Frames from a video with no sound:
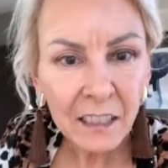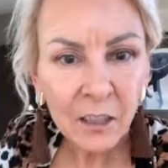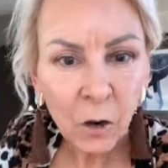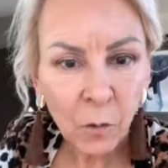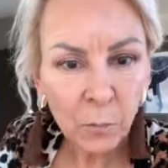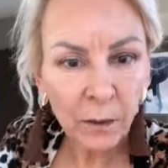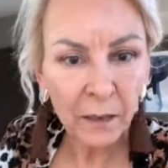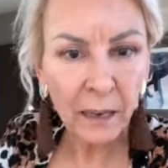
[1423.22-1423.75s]
just
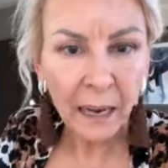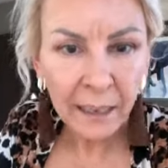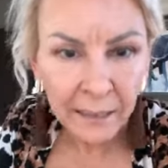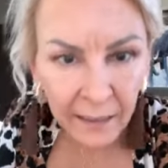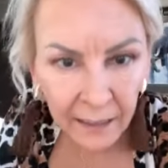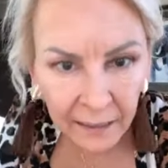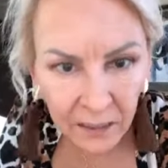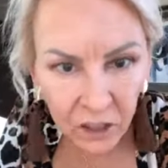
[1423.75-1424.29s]
hoping. I
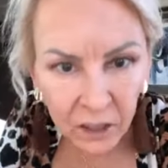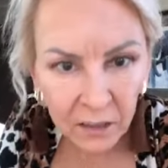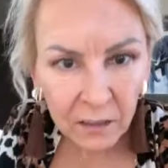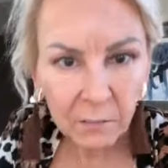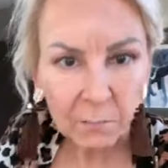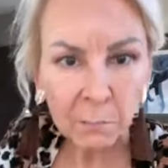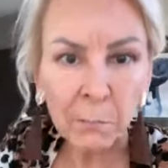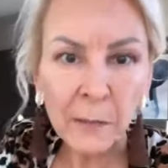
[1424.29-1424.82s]
think it's
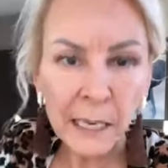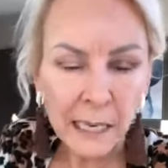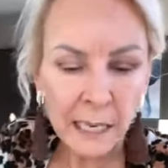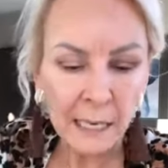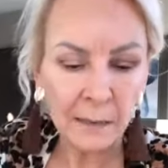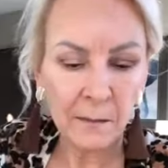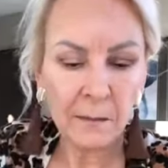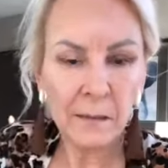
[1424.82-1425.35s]
just
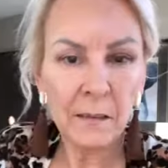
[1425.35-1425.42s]
me.